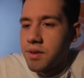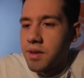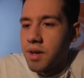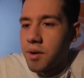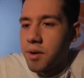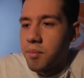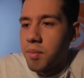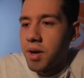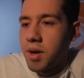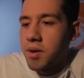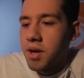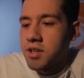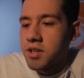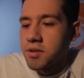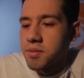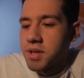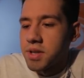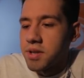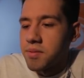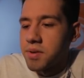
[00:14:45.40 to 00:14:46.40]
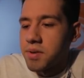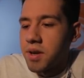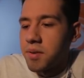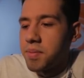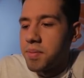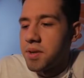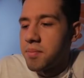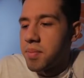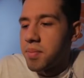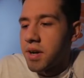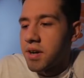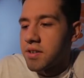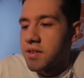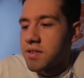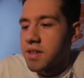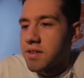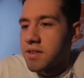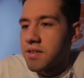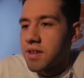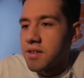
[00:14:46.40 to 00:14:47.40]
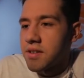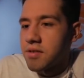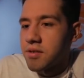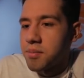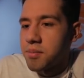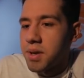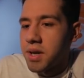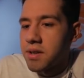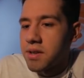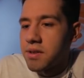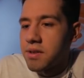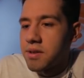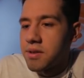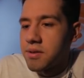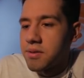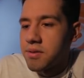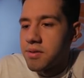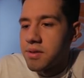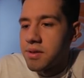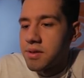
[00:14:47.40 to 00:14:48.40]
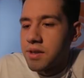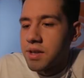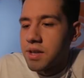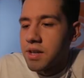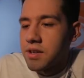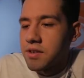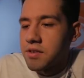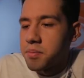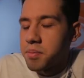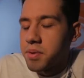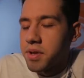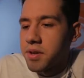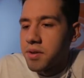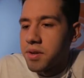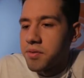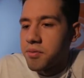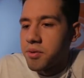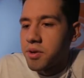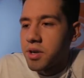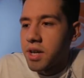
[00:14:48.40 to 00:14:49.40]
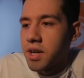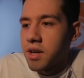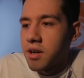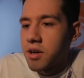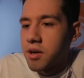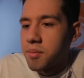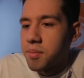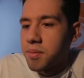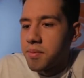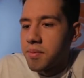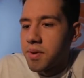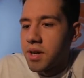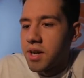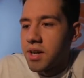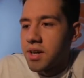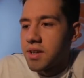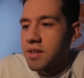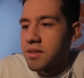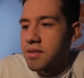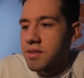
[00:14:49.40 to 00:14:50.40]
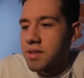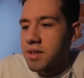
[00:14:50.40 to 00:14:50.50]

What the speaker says: I might actually want to get rid of... I mean, Parasite's not too bad, though. I think I just play for, like, Harpy... nah.